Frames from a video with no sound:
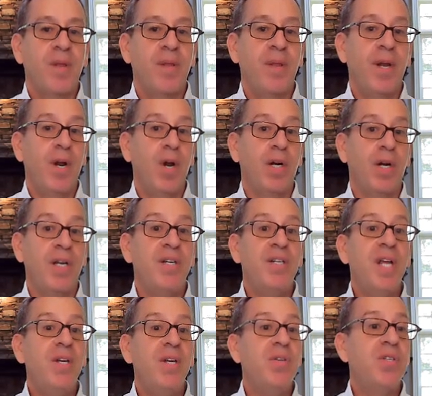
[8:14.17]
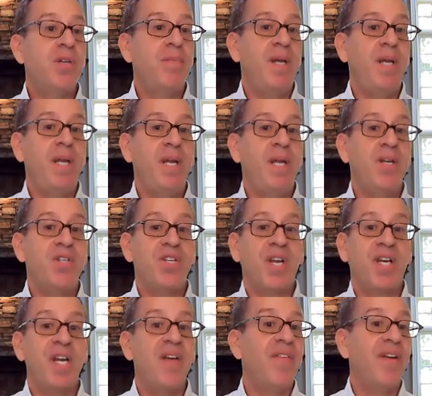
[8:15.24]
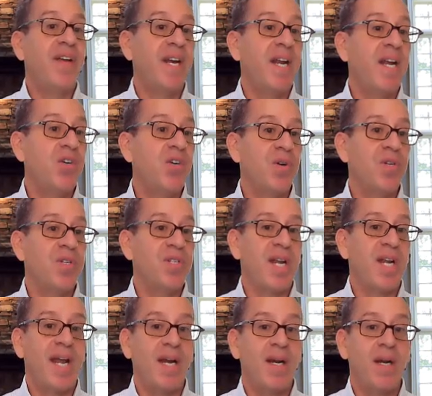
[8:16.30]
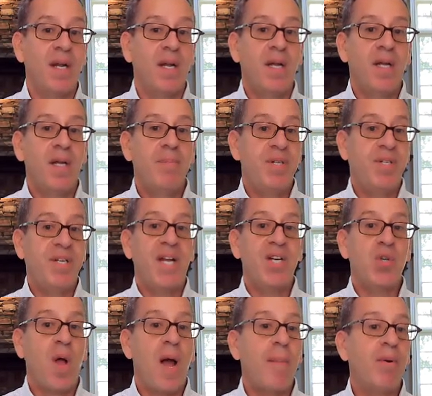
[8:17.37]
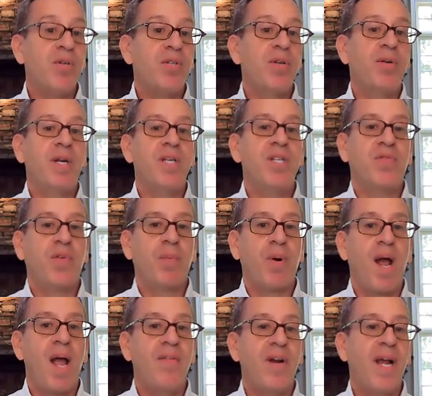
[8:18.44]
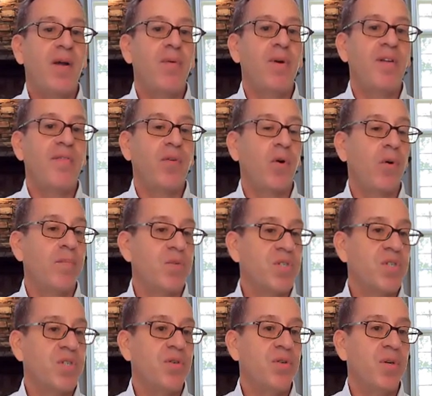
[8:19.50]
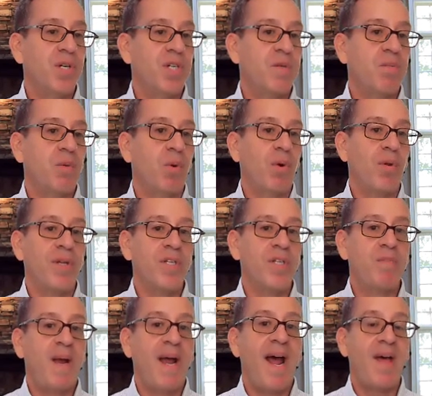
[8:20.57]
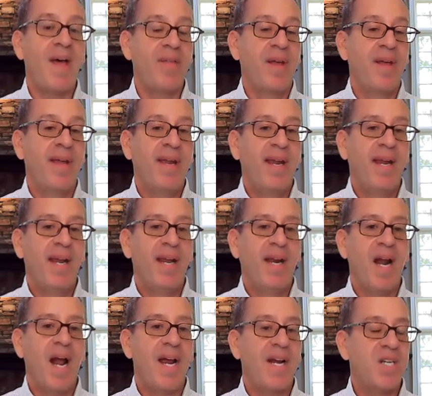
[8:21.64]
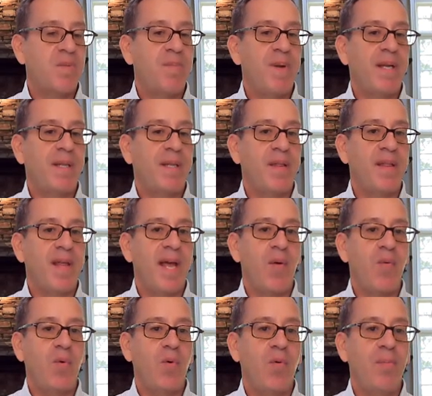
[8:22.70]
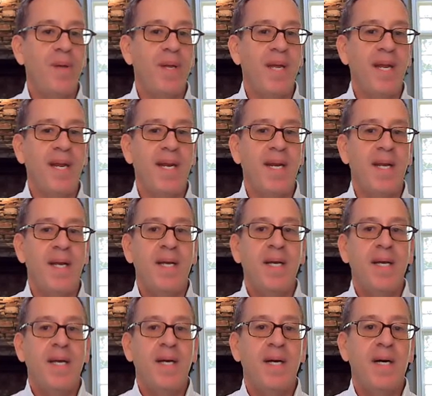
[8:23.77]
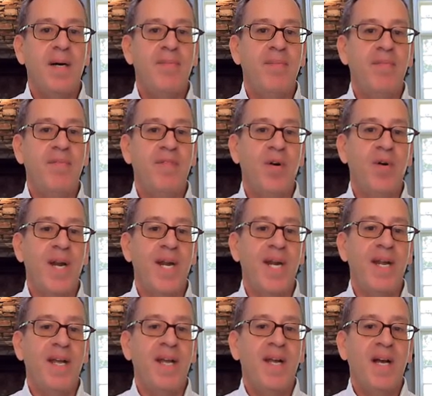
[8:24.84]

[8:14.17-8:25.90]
There continues to be significant interest and potential opportunities for private equity firms to explore this path, and I expect that will be a very